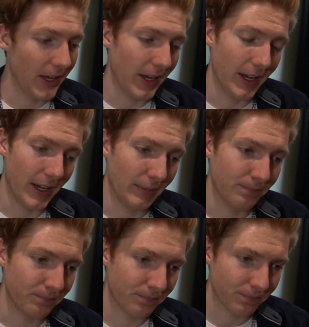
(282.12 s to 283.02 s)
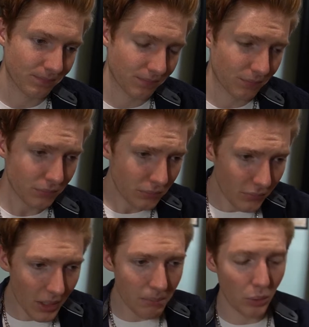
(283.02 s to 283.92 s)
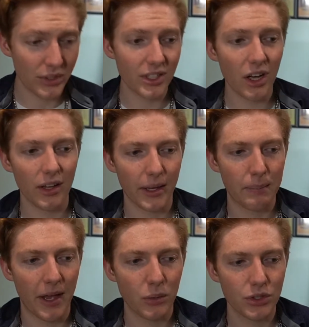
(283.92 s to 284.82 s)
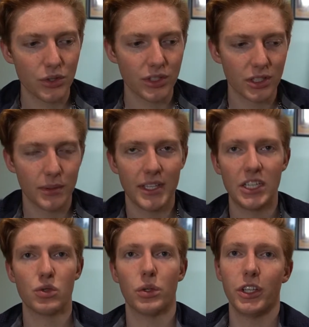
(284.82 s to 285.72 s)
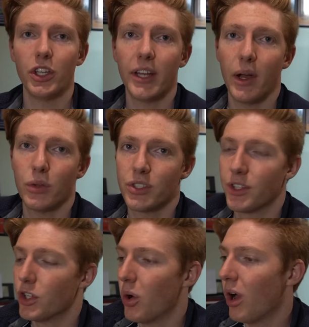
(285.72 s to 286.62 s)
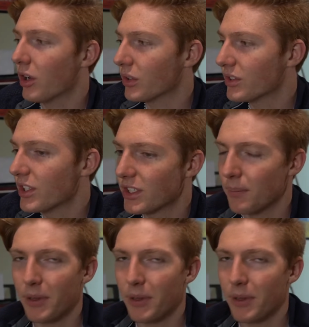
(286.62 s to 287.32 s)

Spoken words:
But we saw like Ben was using something that he's really good at, which is the no-huddle system.